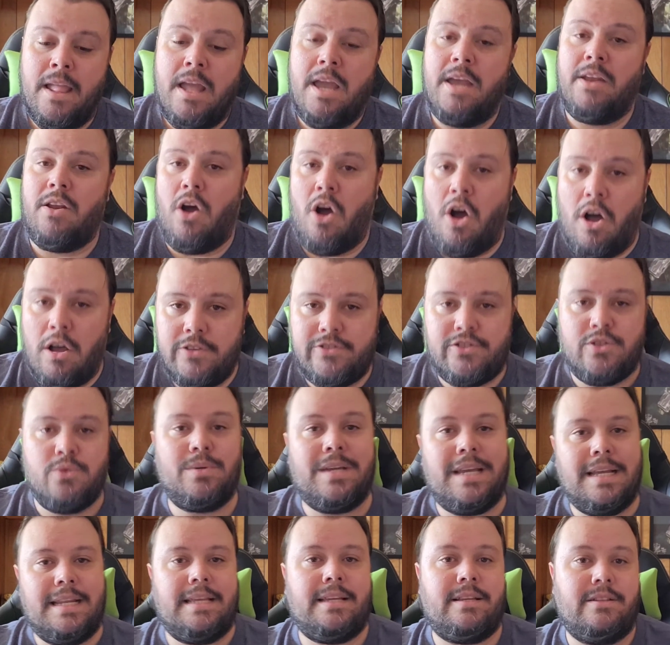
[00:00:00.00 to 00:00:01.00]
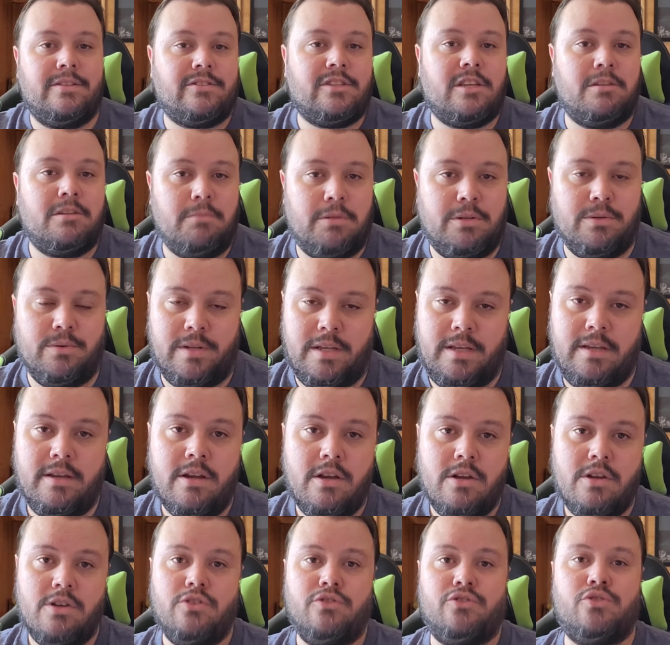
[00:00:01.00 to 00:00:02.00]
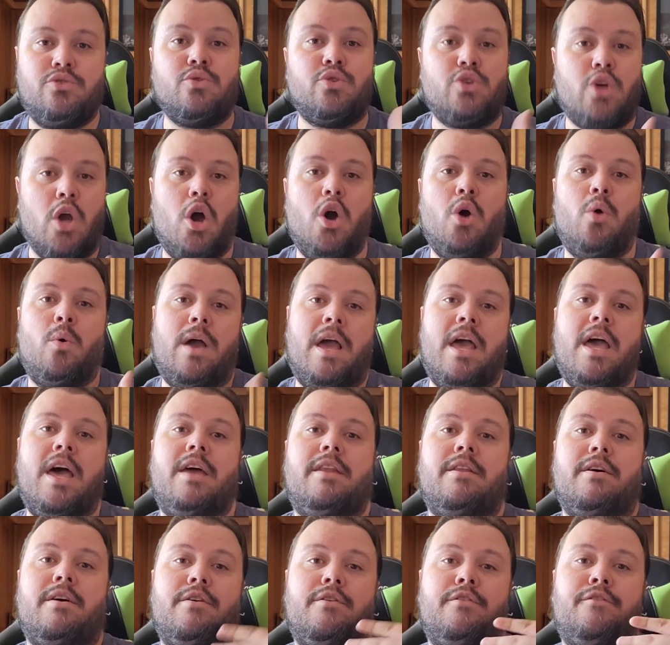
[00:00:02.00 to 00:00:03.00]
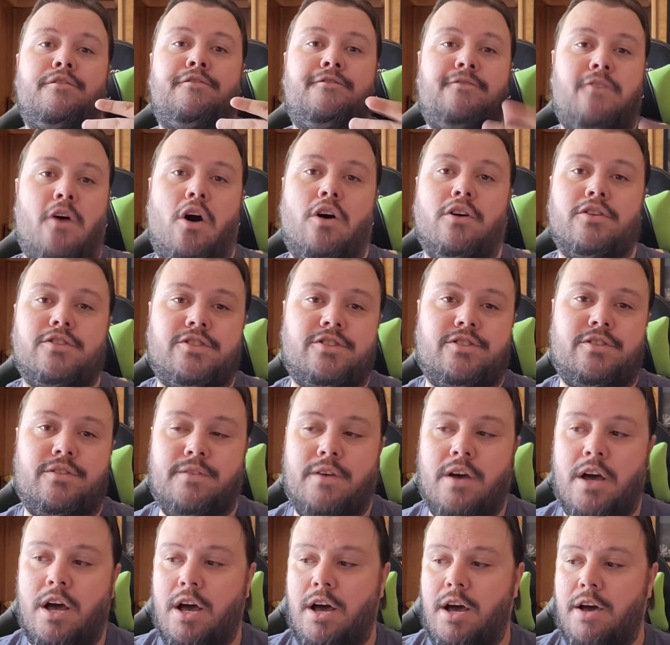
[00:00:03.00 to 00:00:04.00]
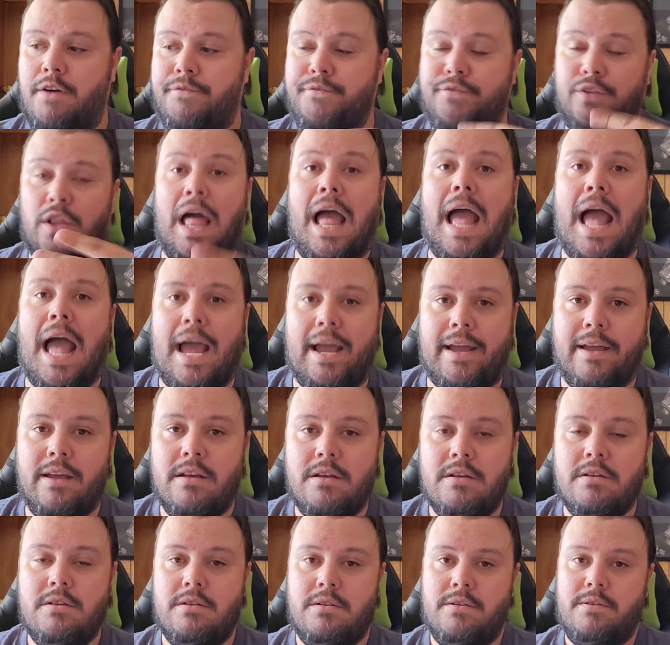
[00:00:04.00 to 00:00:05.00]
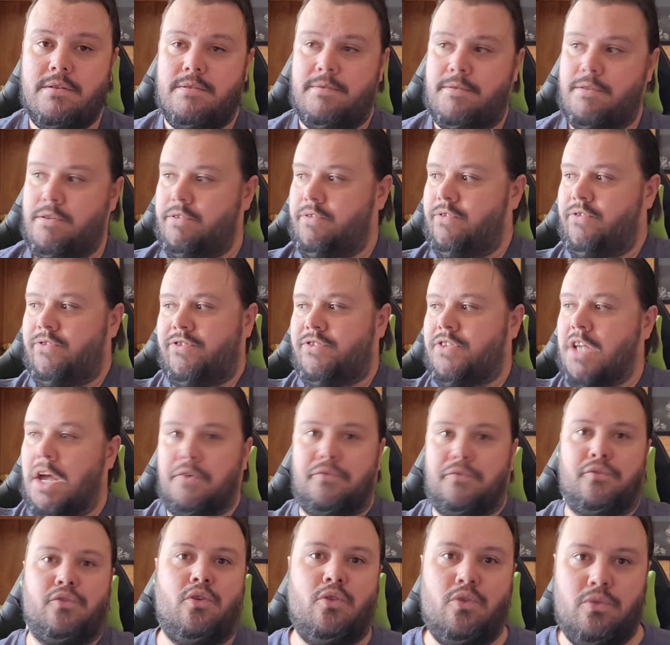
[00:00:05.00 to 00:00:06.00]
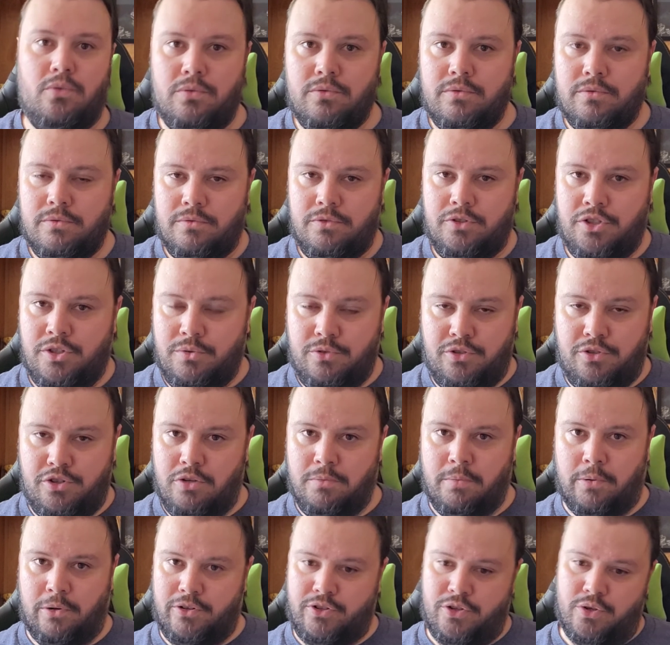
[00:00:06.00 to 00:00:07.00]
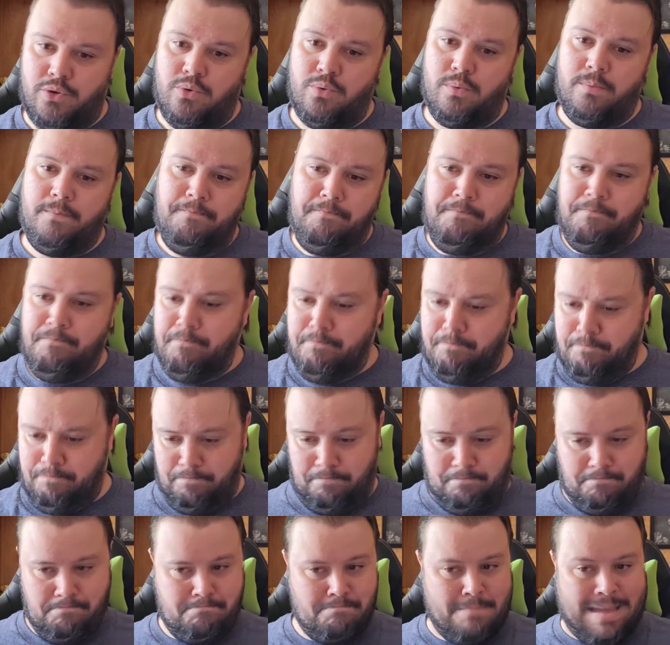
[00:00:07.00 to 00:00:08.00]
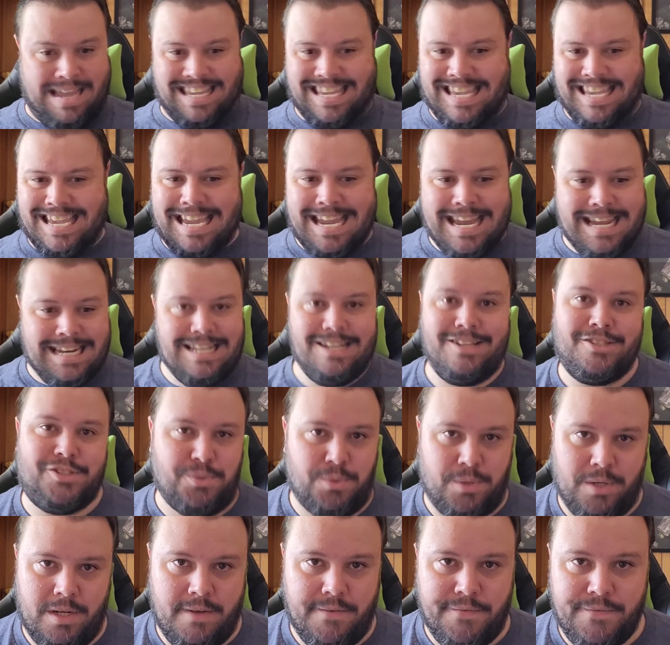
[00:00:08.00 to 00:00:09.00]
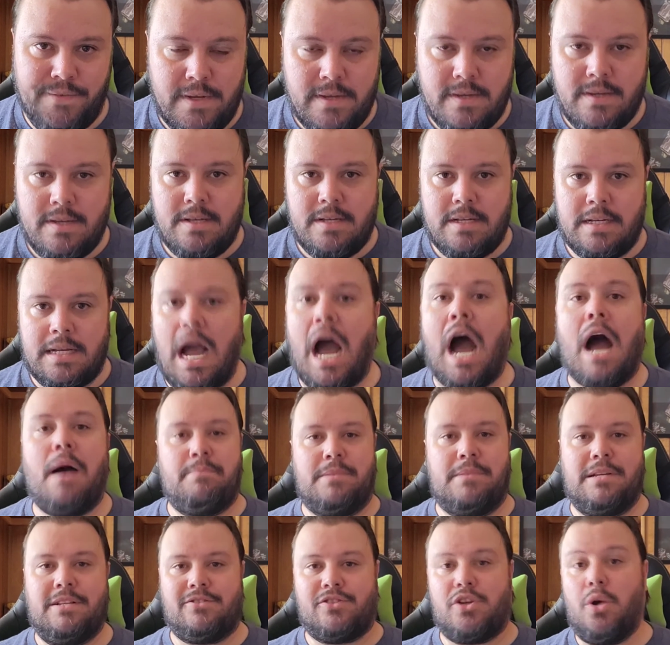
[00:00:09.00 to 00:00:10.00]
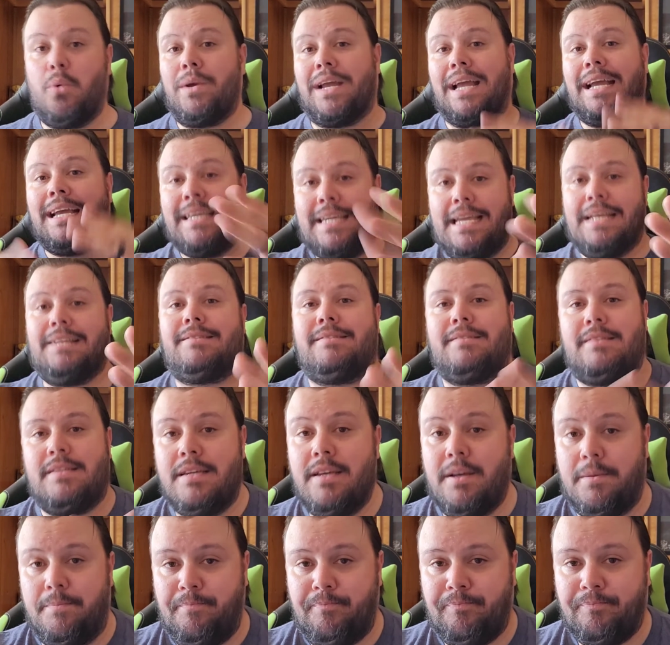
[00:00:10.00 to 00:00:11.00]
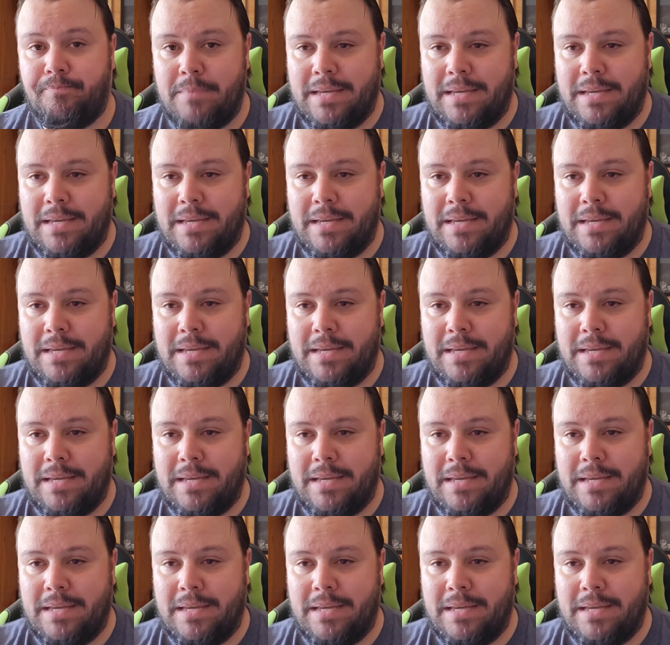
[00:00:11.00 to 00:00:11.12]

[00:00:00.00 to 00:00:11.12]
And also getting his community to go and false flag several YouTubers who make any sort of comments going against him.